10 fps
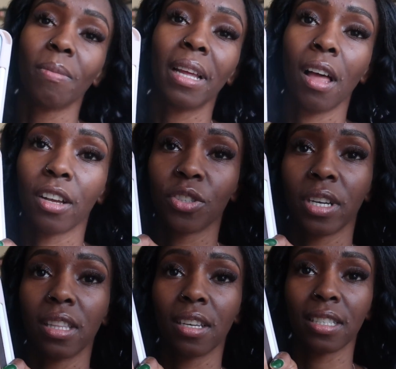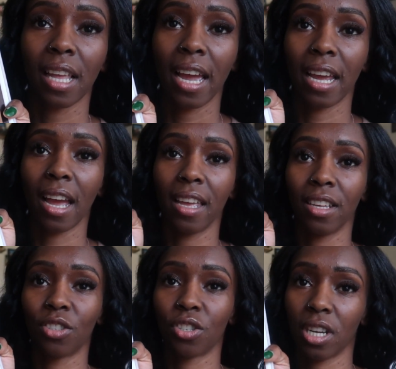my lock screen looks like.
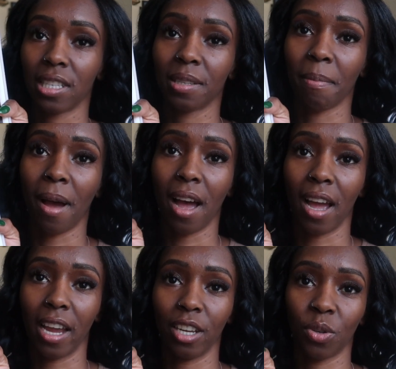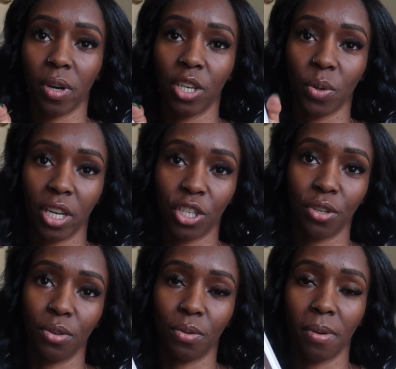It's just my
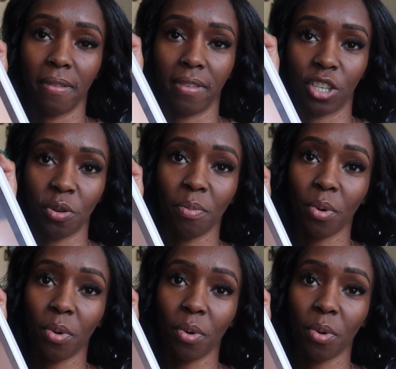2022 vision